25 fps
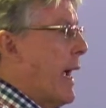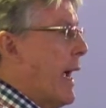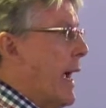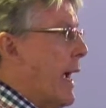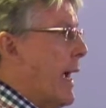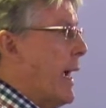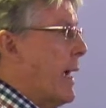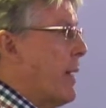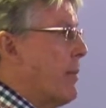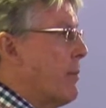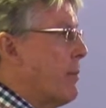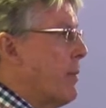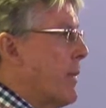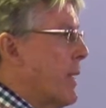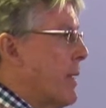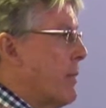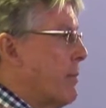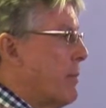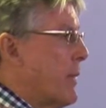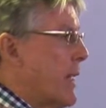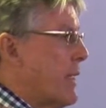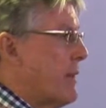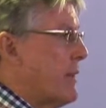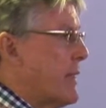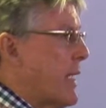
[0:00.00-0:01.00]
Uh,
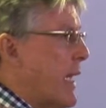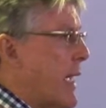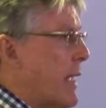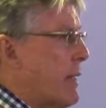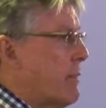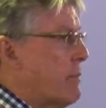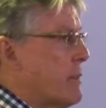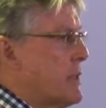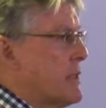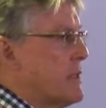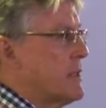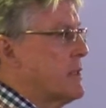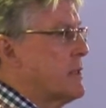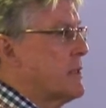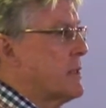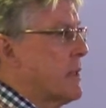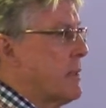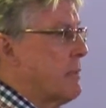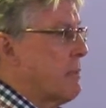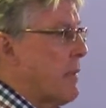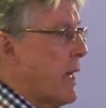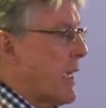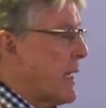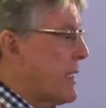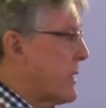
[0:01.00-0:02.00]
my dad was,
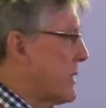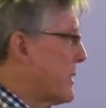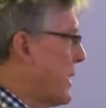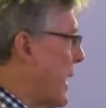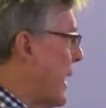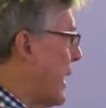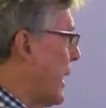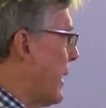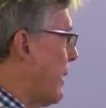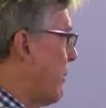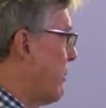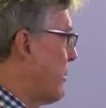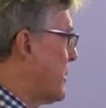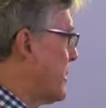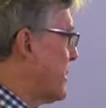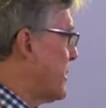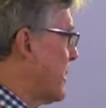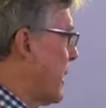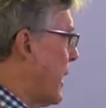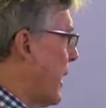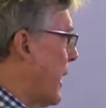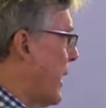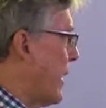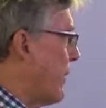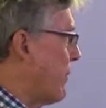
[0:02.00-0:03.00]
uh, Michael Daly, was
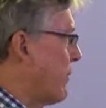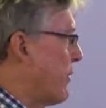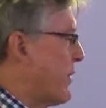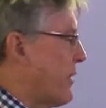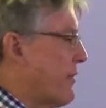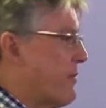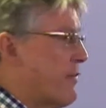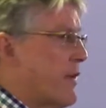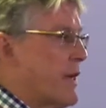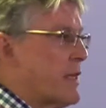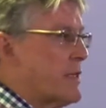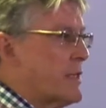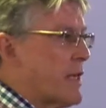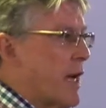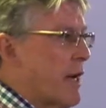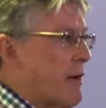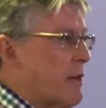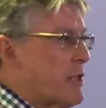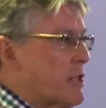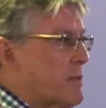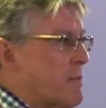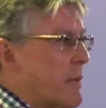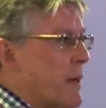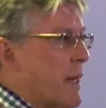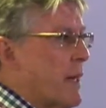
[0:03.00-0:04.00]
uh, the first
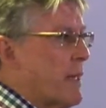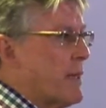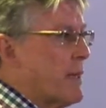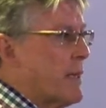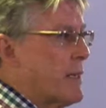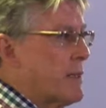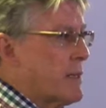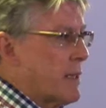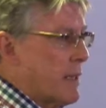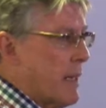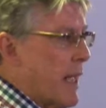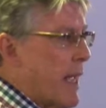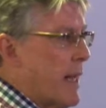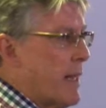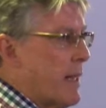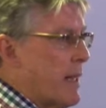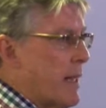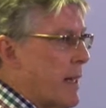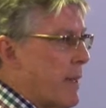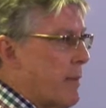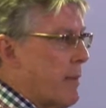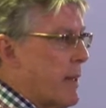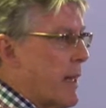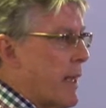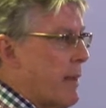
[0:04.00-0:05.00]
Irishman, I think, to land
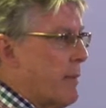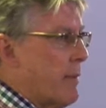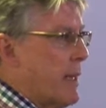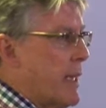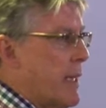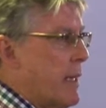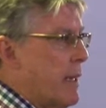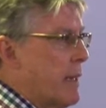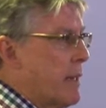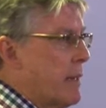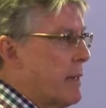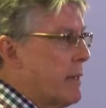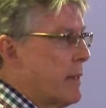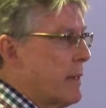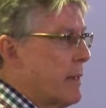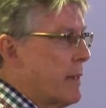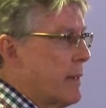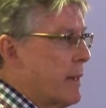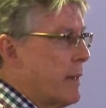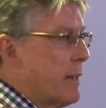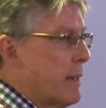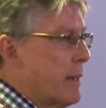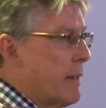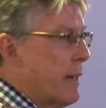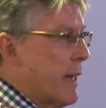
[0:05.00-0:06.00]
in Abu Dhabi
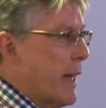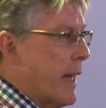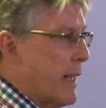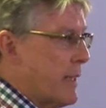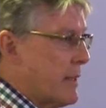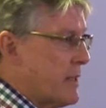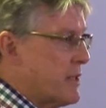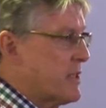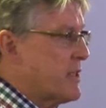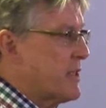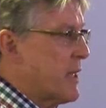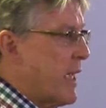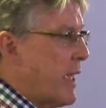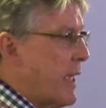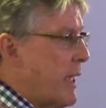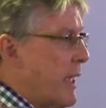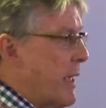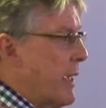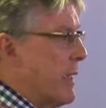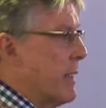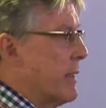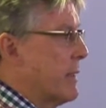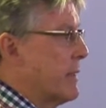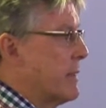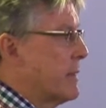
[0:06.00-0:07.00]
and to stay
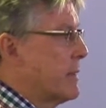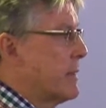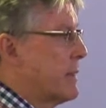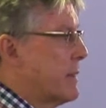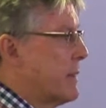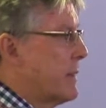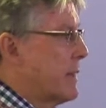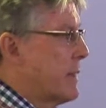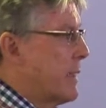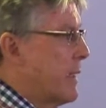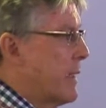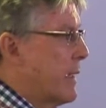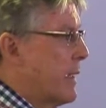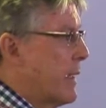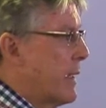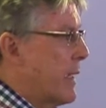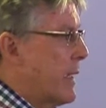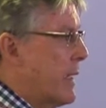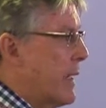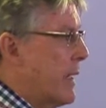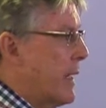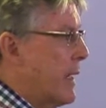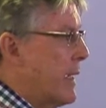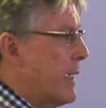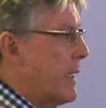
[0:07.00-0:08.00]
here.
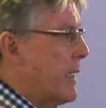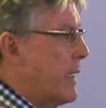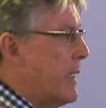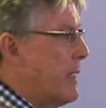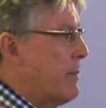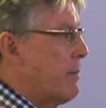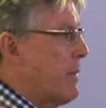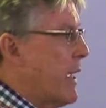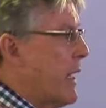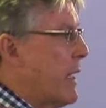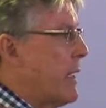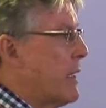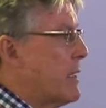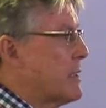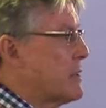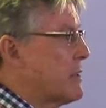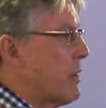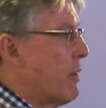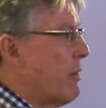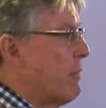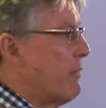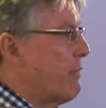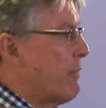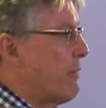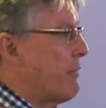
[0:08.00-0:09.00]
Uh, he made it his
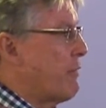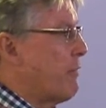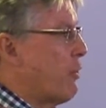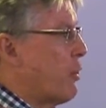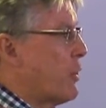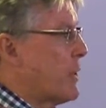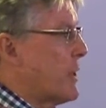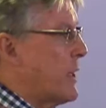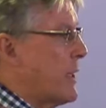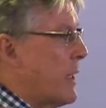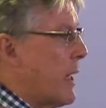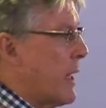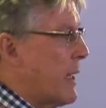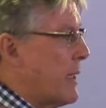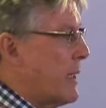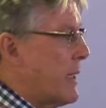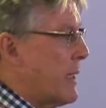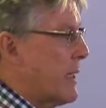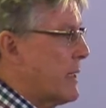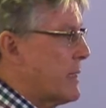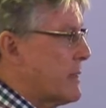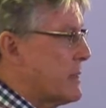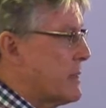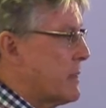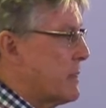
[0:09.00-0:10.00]
home for 49
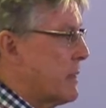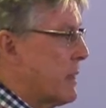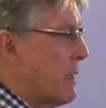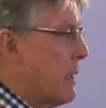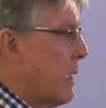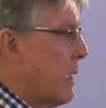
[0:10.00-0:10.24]
years.